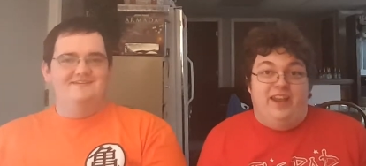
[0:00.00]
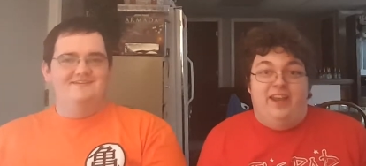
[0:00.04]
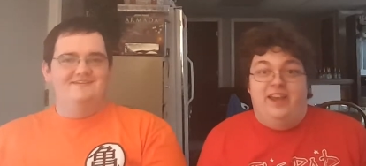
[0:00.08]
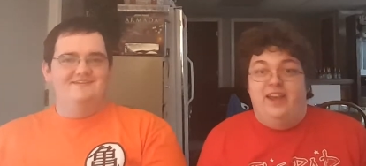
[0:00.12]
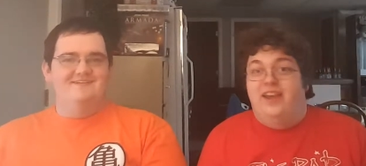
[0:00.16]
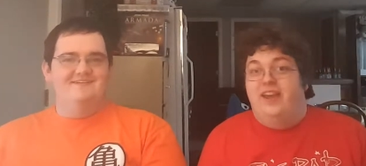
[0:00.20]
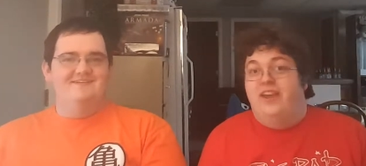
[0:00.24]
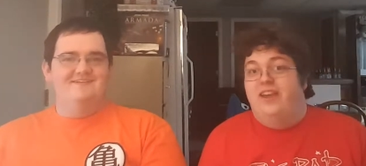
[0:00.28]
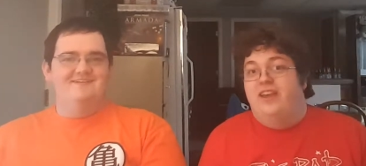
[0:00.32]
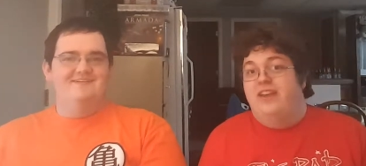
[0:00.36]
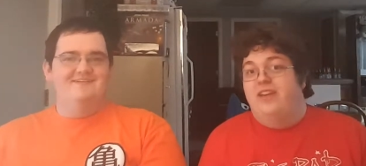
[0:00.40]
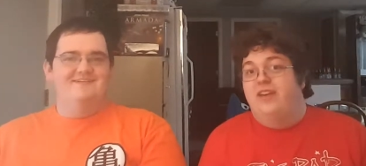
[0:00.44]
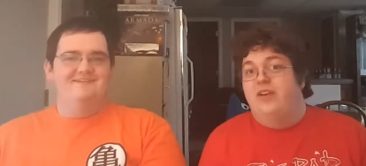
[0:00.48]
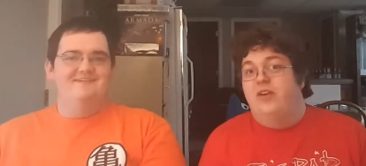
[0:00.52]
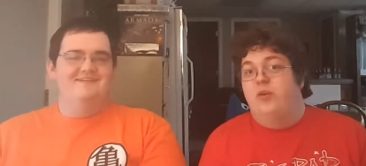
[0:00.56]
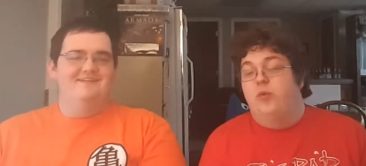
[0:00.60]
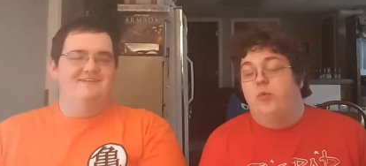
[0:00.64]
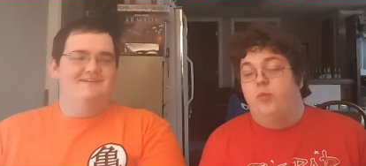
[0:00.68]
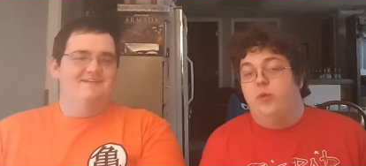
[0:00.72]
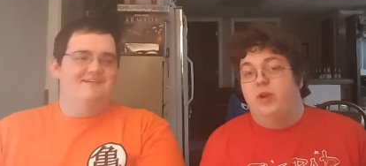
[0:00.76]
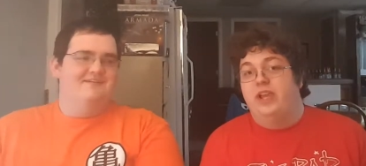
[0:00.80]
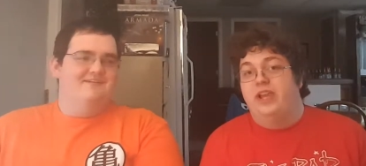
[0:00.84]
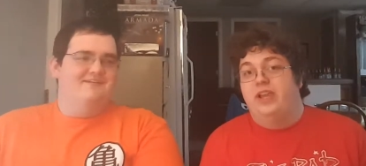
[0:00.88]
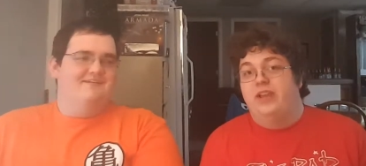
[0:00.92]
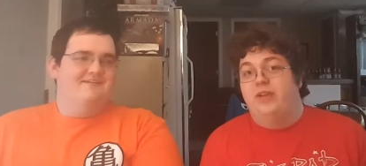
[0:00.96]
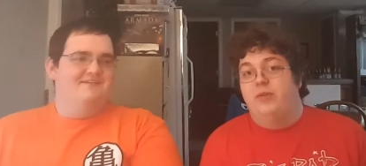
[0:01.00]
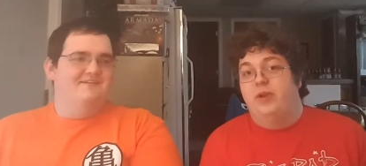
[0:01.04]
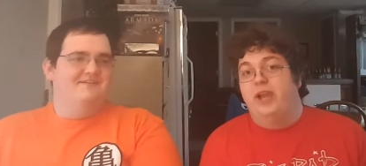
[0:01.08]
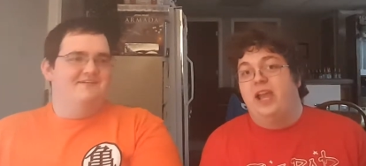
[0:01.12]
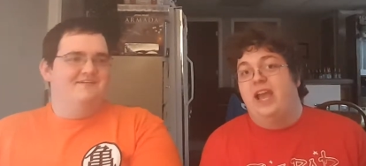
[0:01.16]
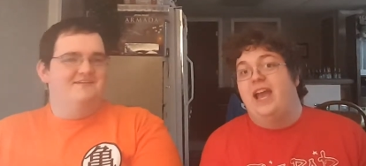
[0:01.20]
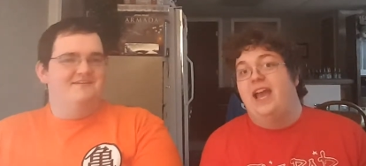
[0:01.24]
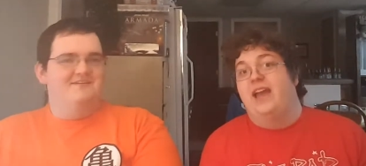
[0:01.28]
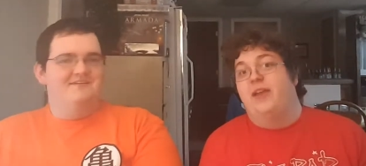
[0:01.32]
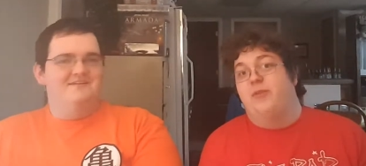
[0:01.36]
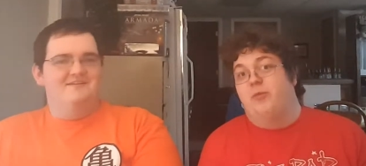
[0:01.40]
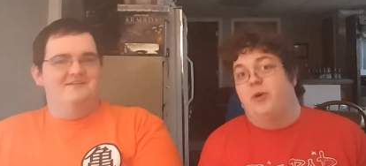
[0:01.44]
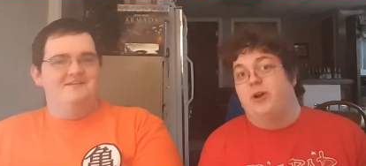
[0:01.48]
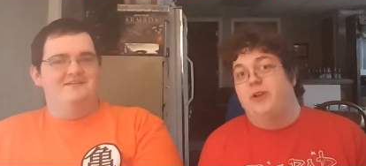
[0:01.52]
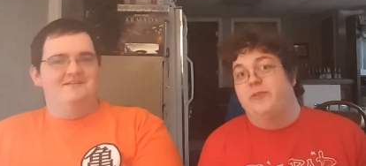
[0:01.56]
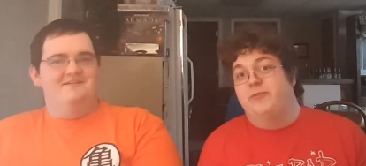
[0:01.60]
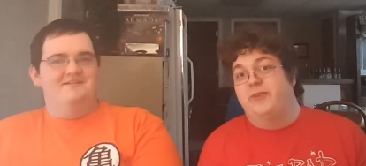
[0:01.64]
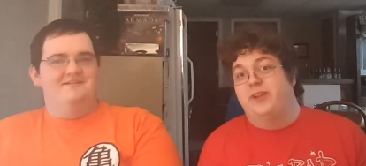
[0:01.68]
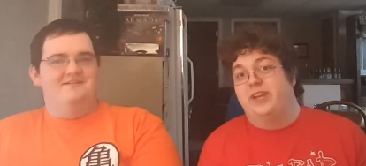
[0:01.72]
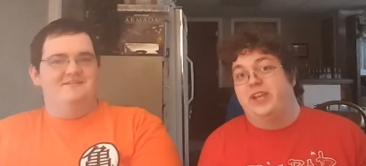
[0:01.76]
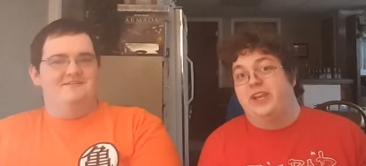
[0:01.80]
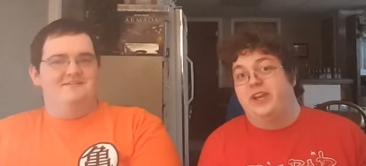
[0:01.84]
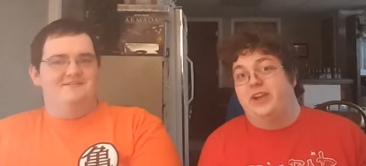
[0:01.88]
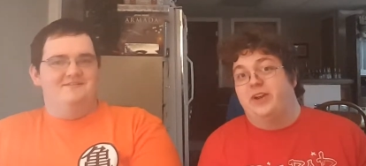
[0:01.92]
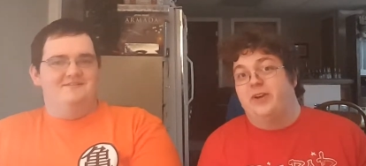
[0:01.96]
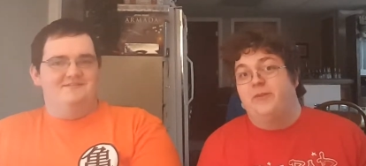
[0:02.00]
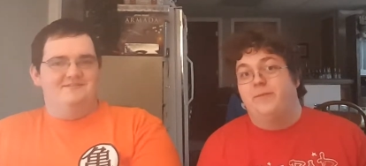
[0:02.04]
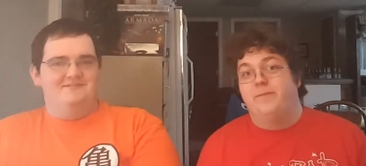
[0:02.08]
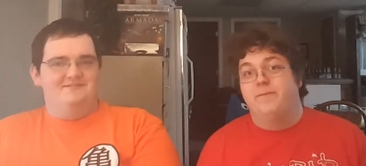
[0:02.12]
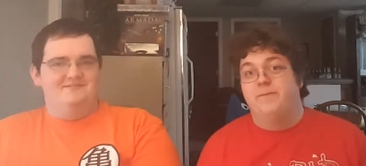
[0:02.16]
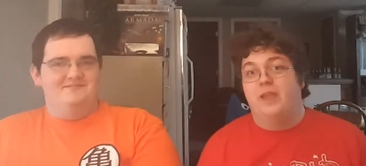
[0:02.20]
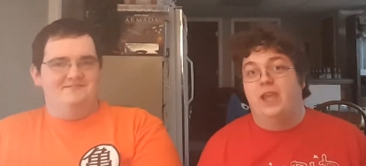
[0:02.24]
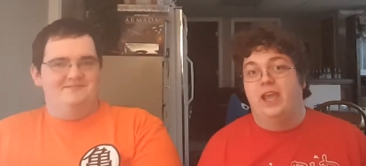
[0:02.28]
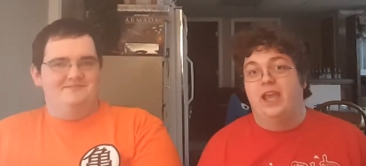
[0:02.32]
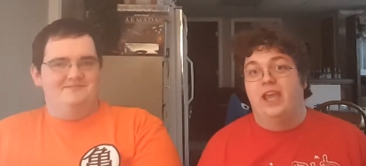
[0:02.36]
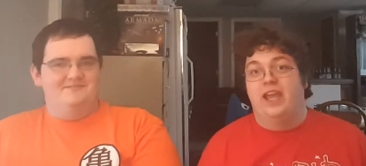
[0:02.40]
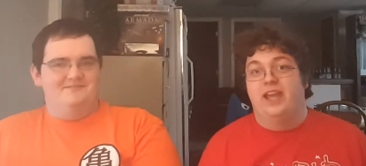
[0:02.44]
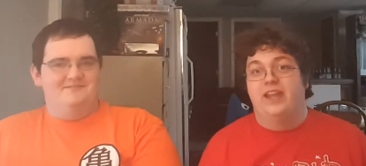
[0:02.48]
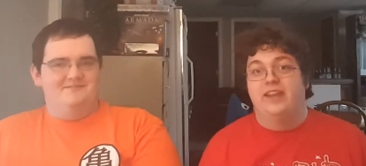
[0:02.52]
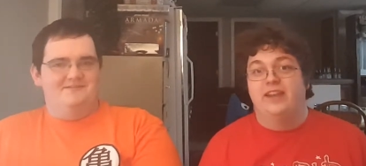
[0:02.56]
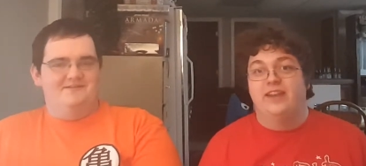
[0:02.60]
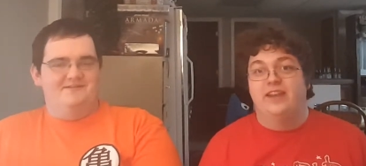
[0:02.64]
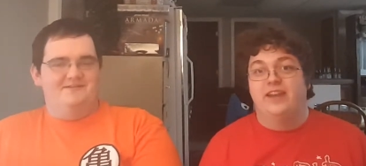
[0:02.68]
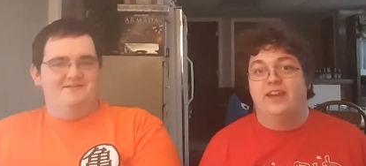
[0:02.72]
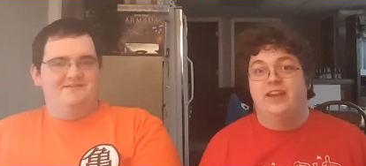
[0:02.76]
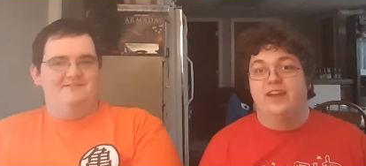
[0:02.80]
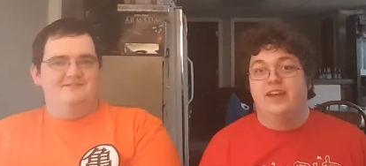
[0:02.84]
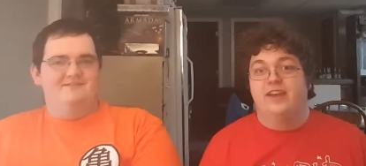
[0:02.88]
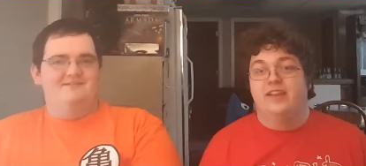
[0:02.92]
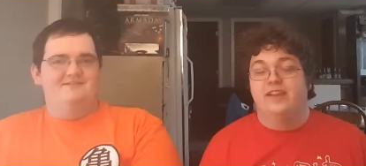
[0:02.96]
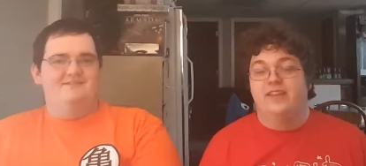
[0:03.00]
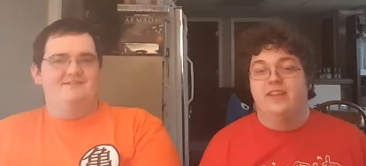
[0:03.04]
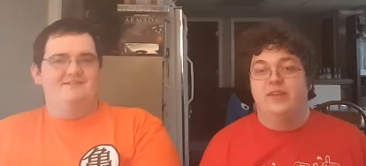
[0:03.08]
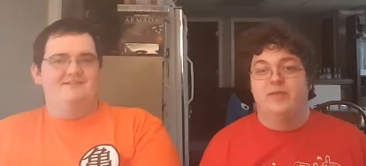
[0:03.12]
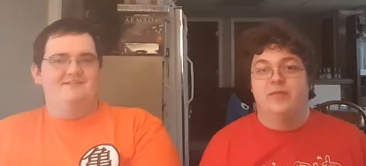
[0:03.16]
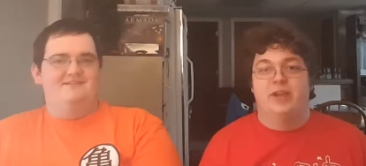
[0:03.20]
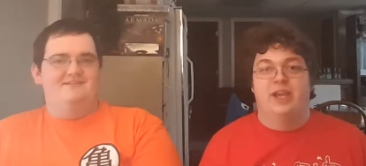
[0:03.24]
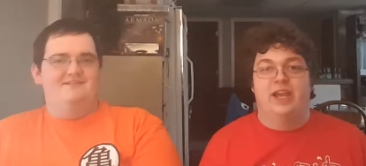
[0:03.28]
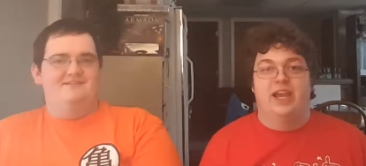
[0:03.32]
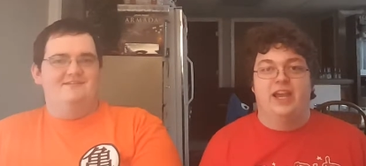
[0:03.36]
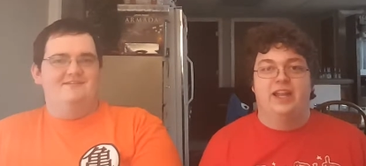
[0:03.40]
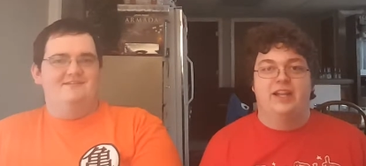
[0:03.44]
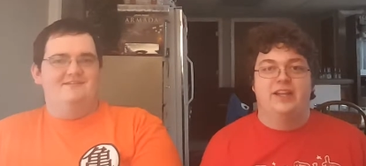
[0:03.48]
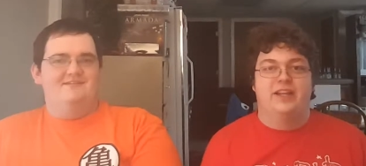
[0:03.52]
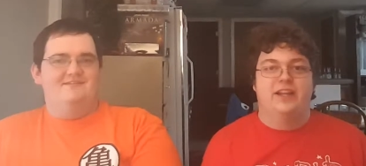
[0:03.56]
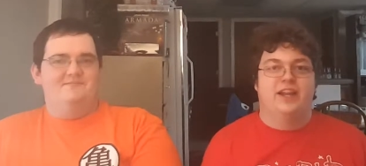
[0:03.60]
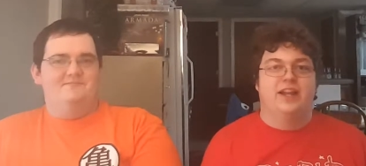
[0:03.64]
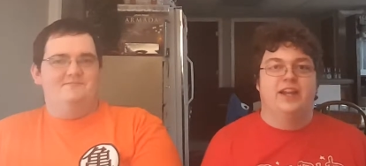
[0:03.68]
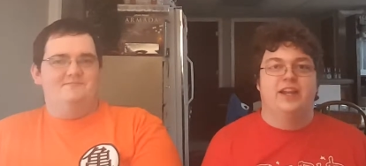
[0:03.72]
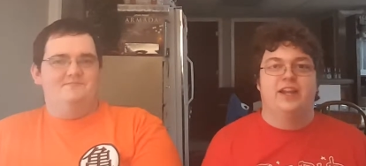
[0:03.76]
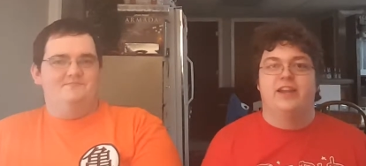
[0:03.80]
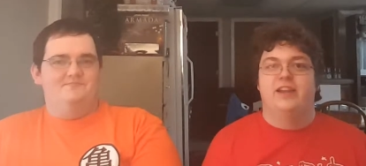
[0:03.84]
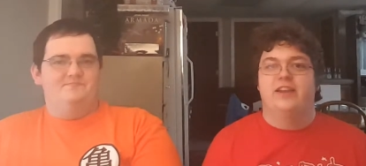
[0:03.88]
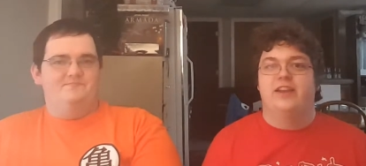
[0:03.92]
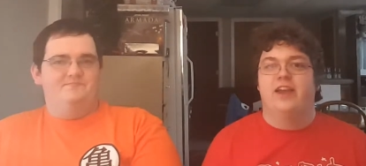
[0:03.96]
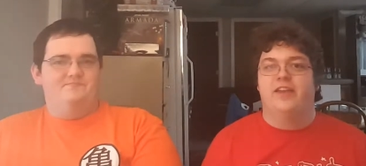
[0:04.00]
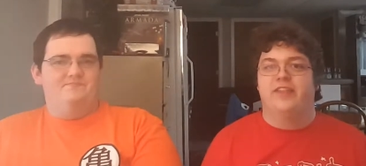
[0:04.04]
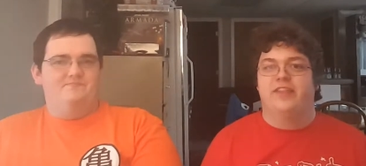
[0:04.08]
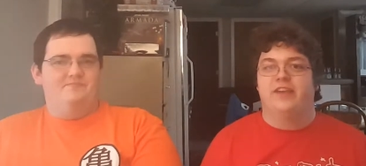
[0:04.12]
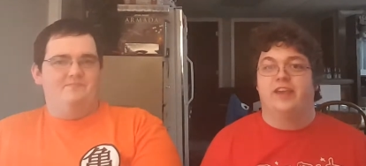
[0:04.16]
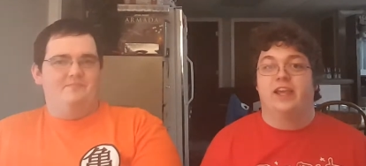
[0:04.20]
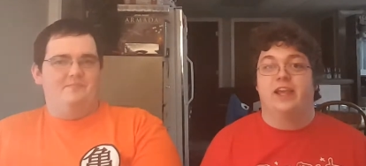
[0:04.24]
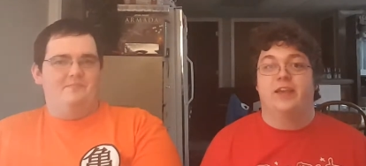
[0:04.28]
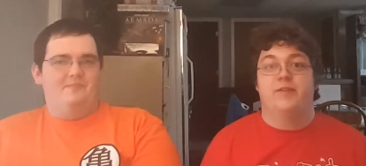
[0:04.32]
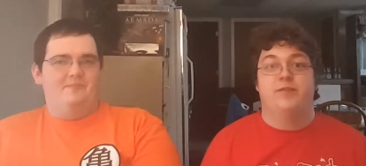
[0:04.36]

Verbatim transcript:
Speaker 1: Uh, we we had one video, and uh, then we had kind of nothing.